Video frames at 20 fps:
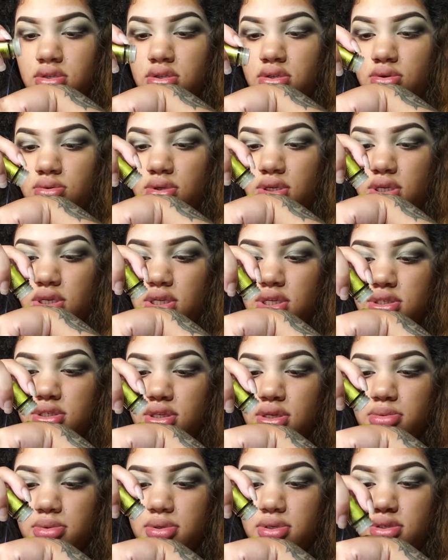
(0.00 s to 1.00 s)
Do you want to do
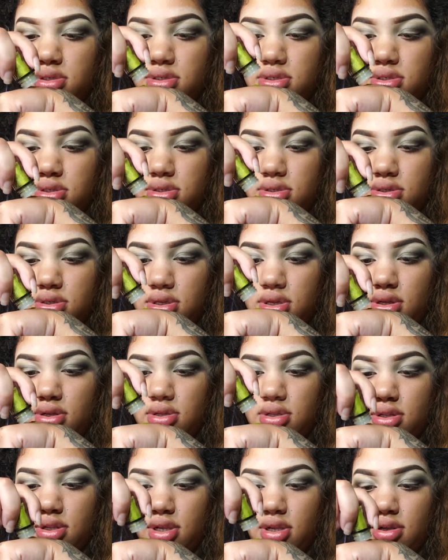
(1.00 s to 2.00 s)
some? Oh,
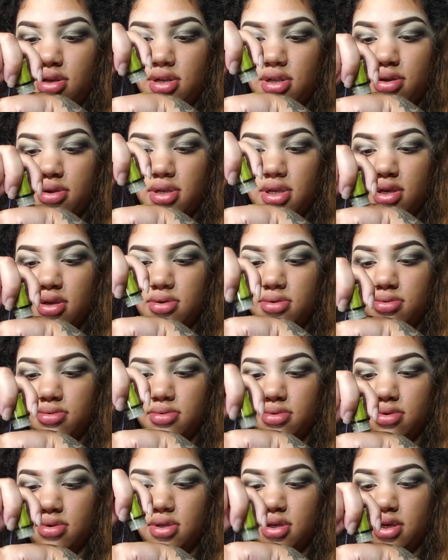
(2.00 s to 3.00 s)
there we go.
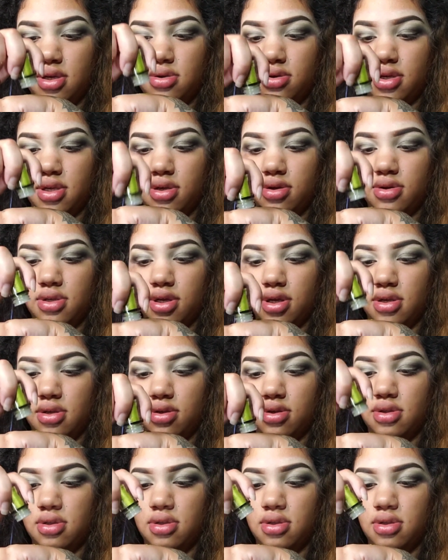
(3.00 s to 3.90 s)
Okay.